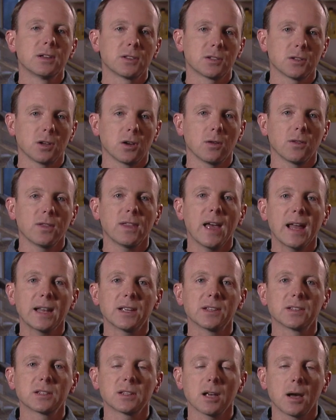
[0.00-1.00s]
So that
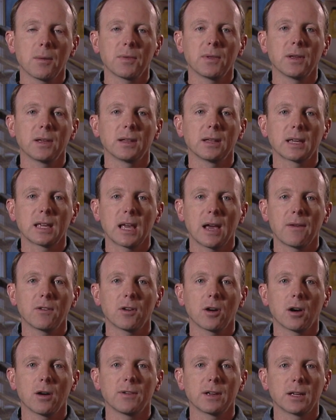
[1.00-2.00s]
is something that
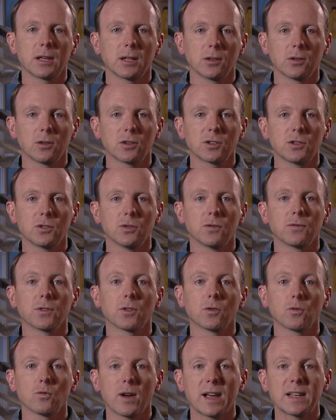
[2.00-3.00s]
Kevin Harvick can look to for
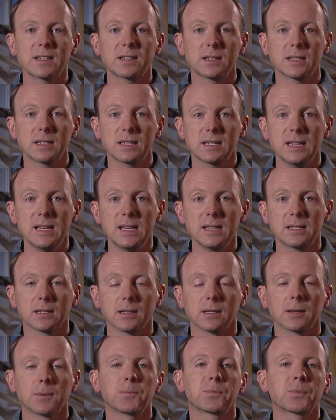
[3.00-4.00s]
the rest of the
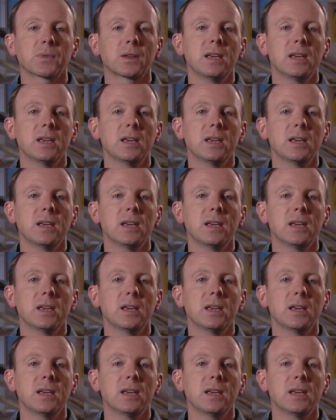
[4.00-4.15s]
season.